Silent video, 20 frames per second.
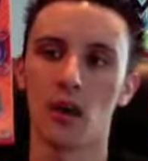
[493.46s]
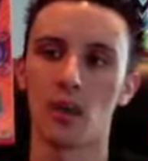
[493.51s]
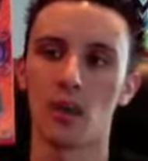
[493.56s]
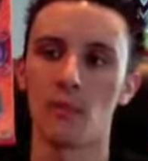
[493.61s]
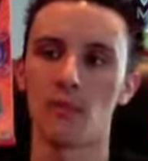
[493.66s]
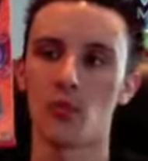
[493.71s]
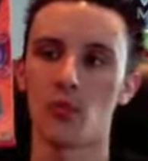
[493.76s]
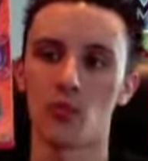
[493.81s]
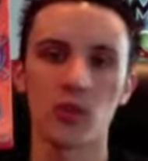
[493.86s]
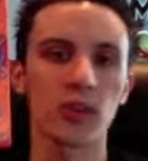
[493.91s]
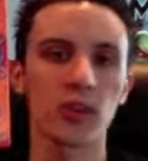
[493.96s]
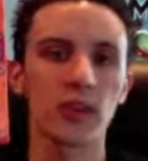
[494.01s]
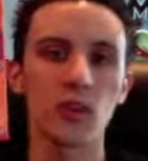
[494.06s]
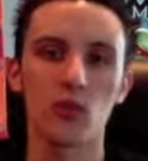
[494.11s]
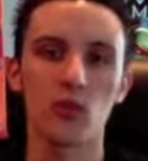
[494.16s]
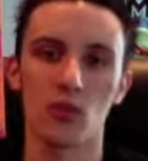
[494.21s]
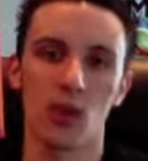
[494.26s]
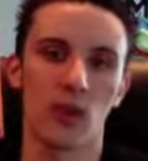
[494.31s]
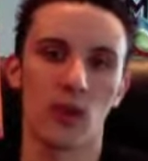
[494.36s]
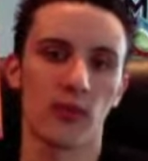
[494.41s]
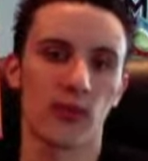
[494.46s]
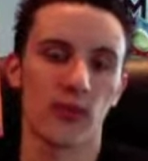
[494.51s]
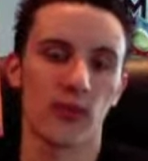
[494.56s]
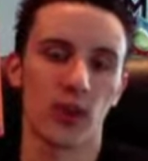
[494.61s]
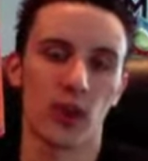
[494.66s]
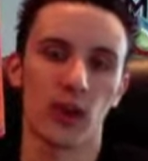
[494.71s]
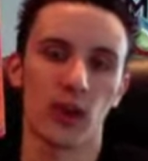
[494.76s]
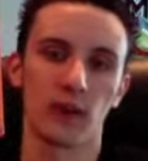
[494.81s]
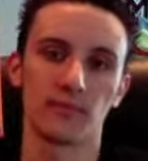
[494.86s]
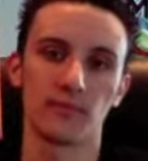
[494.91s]
Really rough,
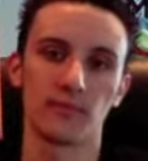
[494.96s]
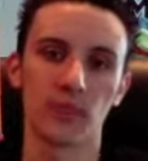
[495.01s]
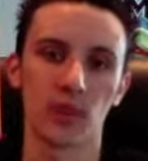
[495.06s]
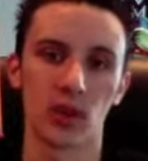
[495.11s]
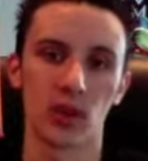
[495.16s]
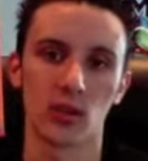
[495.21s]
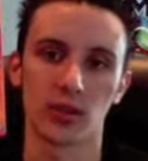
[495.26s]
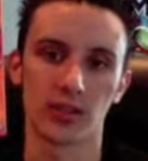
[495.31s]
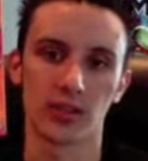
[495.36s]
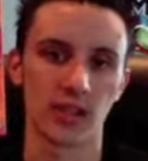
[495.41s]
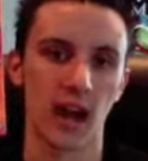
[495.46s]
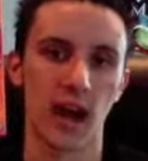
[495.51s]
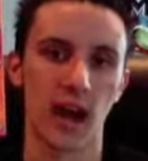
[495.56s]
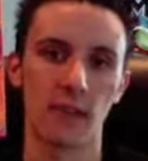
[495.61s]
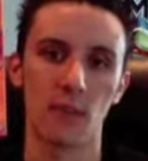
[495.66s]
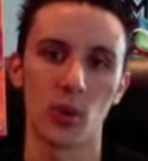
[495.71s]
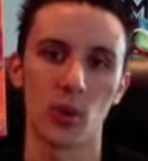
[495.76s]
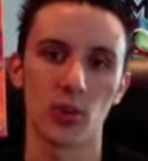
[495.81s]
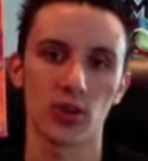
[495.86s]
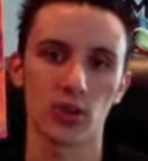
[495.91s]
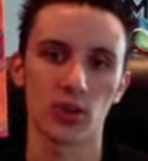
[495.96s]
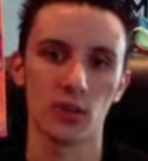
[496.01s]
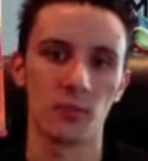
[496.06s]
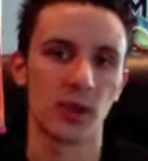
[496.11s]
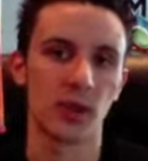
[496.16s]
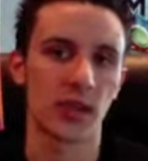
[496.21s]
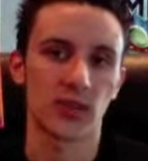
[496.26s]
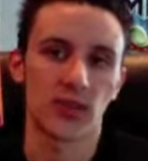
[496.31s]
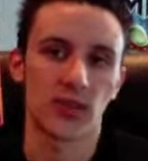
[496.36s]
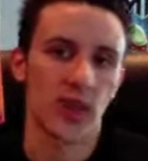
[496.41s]
stop motion, but
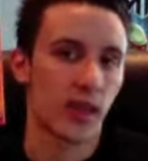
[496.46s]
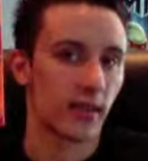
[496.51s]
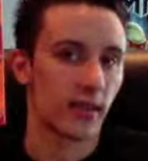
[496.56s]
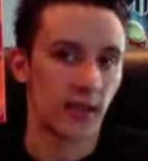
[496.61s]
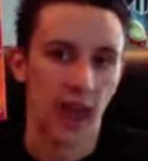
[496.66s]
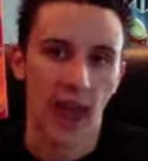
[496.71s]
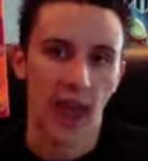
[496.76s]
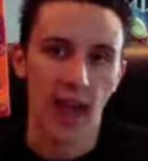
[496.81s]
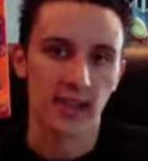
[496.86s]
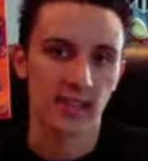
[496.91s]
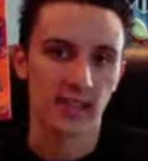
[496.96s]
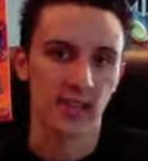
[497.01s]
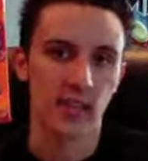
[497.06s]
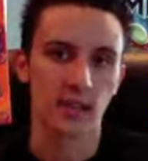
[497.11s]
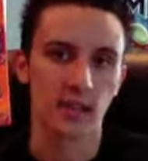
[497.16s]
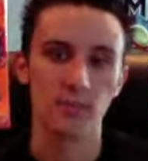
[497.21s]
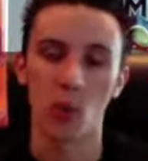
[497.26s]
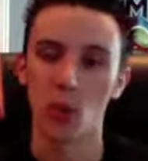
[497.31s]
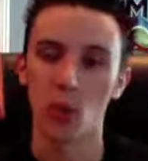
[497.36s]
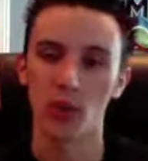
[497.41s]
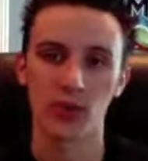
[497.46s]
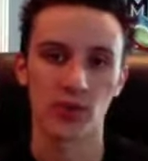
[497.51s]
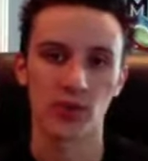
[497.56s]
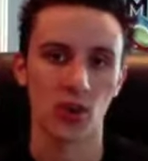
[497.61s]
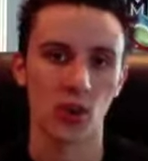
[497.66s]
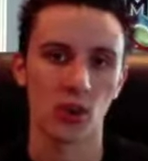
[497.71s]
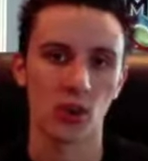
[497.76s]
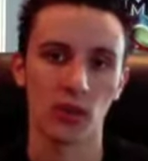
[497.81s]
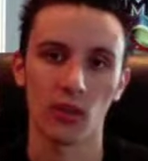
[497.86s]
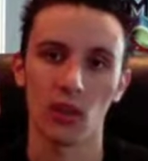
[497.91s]
it's fantastic. Boris
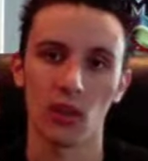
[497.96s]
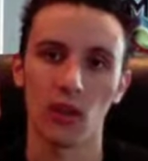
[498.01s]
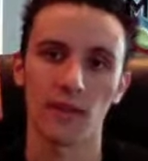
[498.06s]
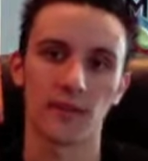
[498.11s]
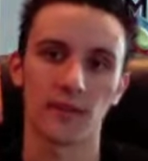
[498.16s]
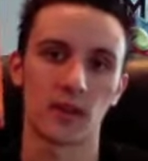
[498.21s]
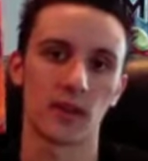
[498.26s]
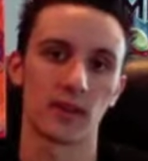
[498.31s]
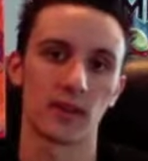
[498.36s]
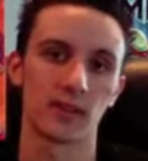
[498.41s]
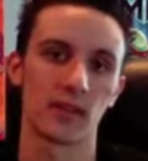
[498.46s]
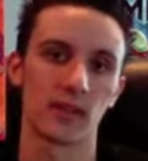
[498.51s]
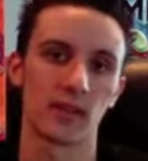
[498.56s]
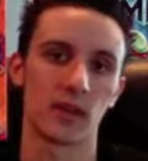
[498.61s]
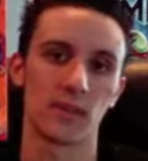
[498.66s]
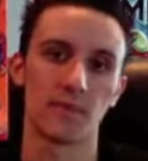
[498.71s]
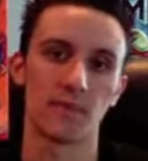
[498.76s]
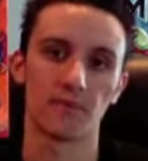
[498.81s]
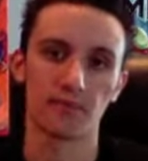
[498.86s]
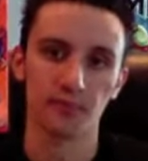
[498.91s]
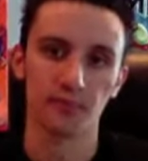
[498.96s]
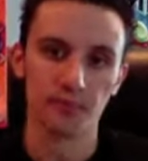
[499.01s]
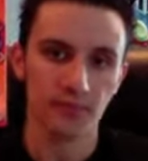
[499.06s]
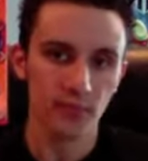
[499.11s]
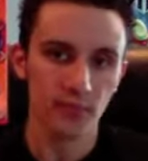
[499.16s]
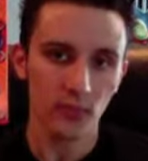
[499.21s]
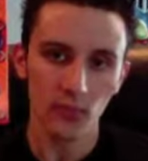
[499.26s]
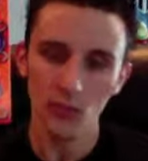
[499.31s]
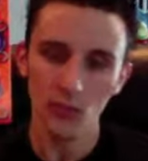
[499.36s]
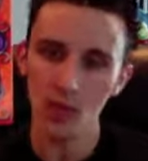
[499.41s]
Karloff does
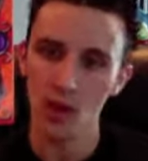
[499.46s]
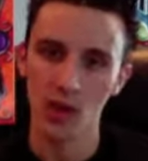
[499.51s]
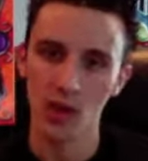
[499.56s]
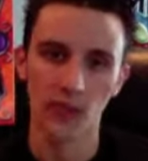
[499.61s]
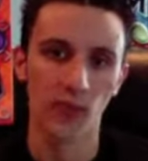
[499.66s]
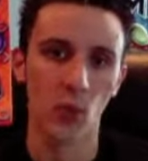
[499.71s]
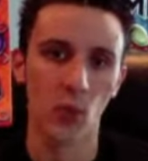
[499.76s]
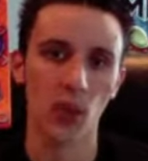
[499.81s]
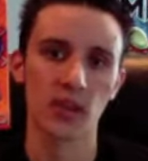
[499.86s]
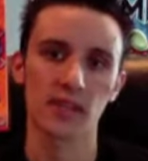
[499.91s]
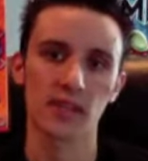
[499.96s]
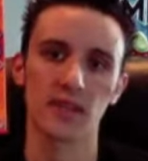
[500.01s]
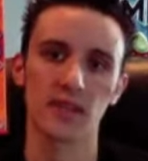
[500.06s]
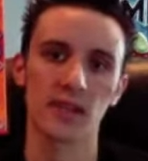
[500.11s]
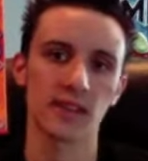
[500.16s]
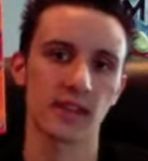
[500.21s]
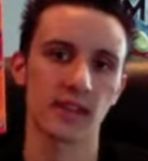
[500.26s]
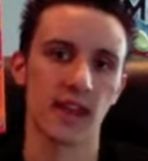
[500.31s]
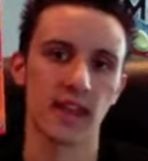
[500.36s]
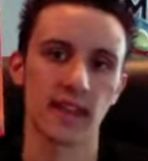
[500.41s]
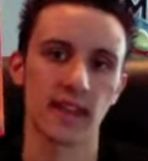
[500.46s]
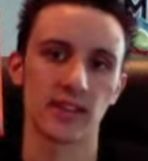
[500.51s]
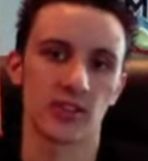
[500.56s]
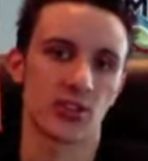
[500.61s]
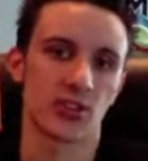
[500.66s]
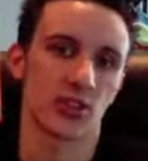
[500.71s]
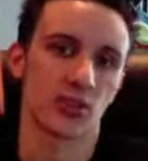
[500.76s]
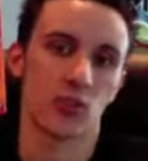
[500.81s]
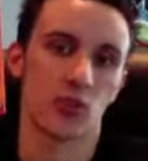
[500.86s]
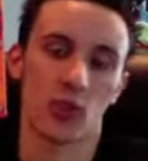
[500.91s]
a voice in this, and it's
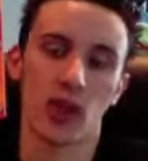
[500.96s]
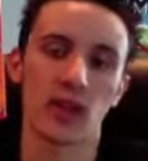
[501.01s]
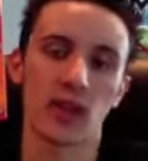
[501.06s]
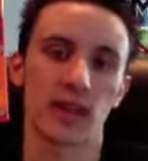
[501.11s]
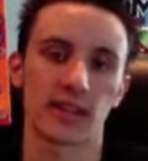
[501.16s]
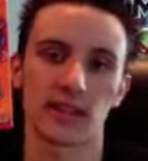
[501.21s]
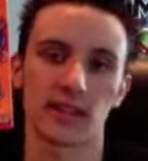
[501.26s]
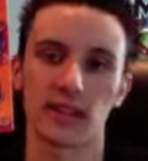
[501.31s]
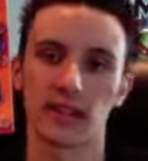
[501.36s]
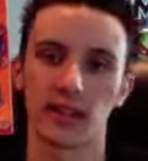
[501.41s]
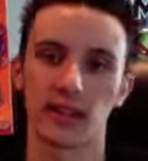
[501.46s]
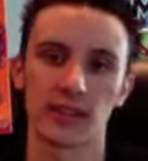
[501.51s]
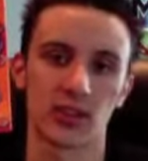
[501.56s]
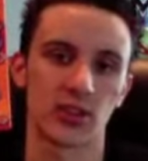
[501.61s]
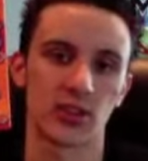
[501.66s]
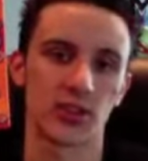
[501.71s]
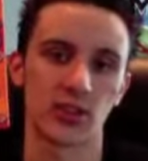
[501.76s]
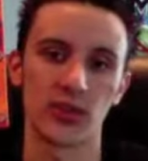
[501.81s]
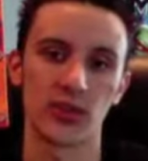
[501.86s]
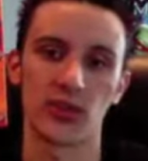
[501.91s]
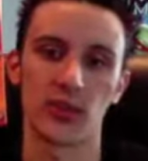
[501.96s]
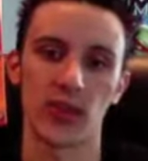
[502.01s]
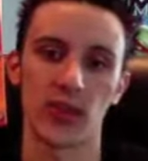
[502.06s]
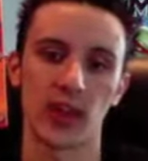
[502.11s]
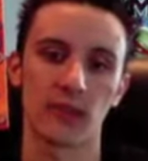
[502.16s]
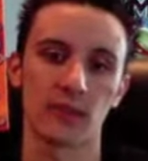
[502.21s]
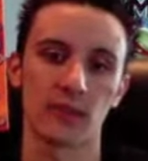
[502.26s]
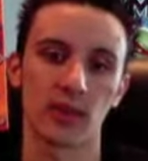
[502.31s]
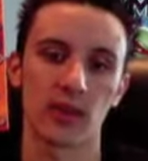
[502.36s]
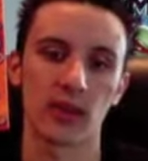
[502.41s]
just great. It's a good
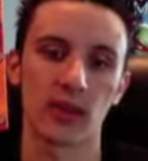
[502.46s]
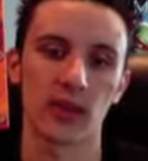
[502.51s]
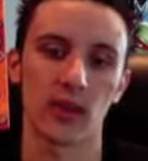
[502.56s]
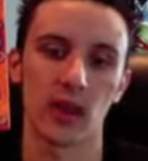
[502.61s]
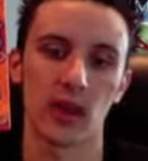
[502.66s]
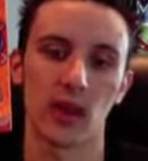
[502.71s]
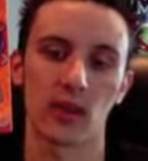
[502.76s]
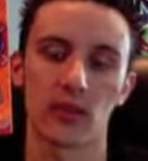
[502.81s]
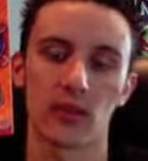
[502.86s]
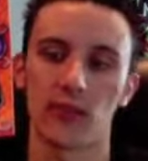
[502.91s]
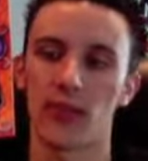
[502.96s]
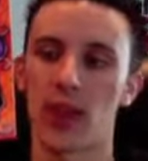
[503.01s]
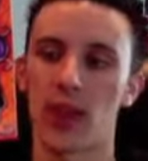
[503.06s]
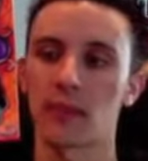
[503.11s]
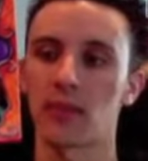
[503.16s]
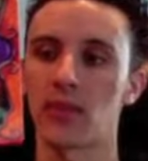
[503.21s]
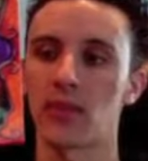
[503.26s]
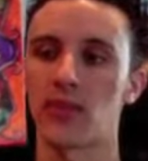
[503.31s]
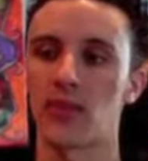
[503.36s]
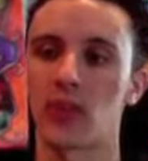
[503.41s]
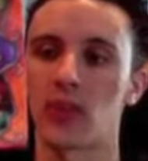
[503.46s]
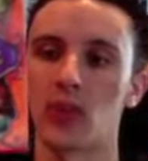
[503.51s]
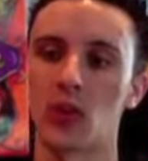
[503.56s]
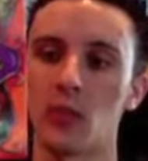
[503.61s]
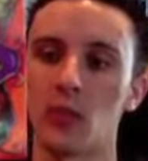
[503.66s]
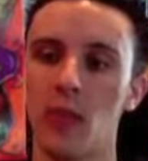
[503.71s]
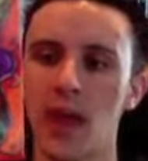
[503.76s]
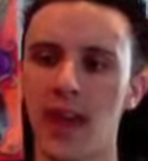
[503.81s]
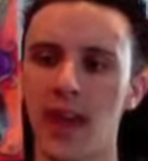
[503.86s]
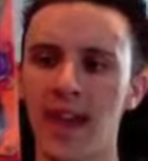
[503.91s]
family
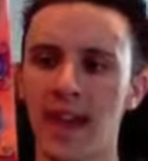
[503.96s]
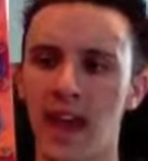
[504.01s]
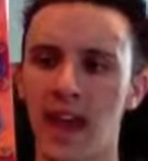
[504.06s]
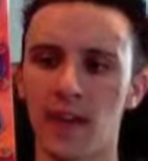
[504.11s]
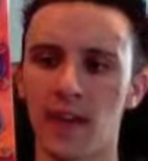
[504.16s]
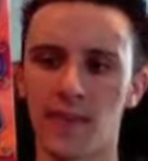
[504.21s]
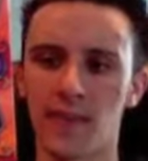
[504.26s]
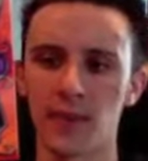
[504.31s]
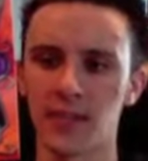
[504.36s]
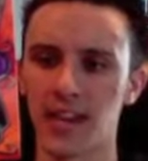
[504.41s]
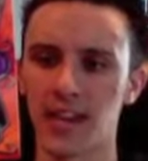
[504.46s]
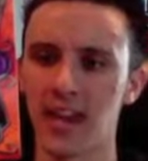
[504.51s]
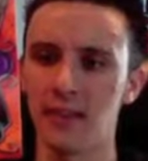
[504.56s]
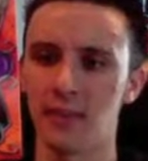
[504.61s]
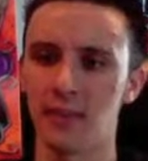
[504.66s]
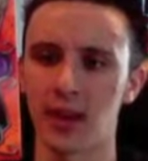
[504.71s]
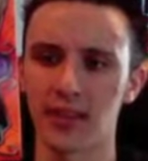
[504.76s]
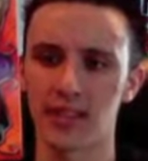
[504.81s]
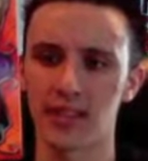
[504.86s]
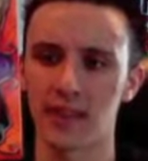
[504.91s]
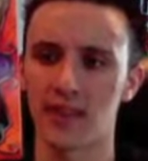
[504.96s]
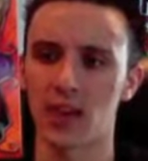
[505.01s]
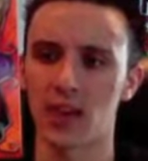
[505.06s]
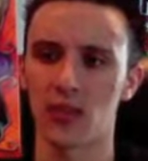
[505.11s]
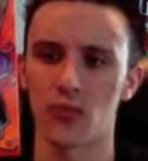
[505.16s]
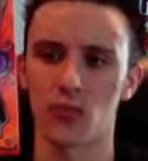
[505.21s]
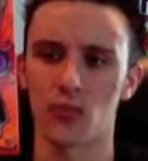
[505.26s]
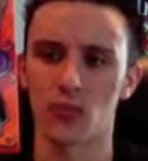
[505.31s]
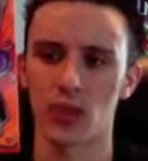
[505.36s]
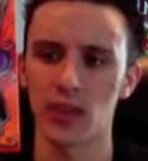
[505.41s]
film, and for $10 they've got
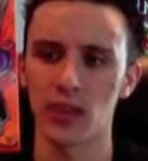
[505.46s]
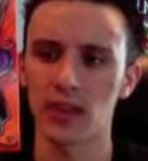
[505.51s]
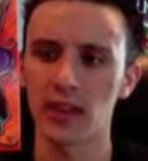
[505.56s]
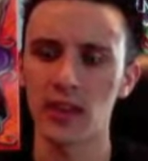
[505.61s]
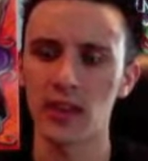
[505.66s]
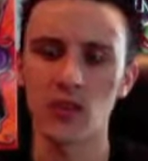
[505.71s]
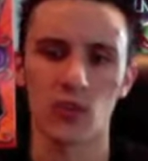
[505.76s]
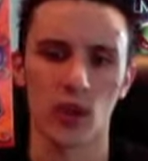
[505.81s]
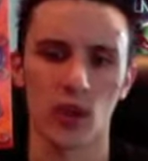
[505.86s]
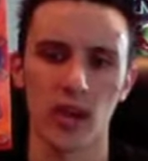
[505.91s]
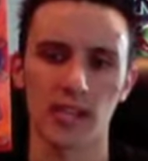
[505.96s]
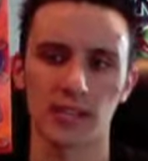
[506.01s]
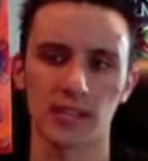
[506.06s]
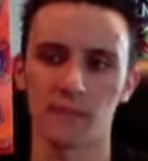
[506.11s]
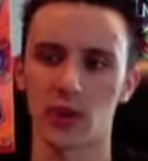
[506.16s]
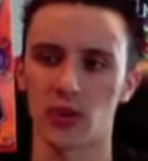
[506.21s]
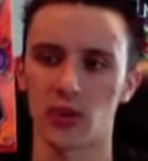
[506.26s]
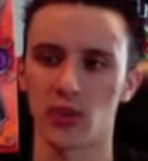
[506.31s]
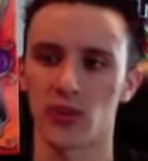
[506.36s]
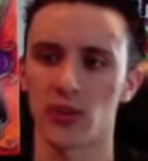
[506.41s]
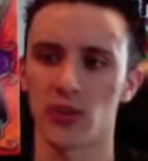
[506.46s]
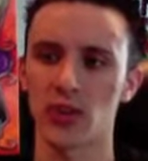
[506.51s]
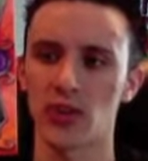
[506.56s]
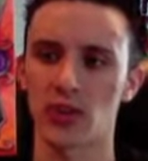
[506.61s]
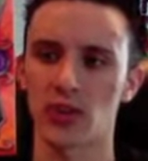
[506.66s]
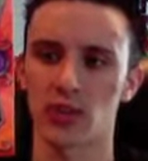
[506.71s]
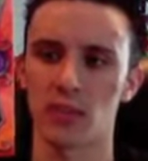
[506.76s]
really great special features.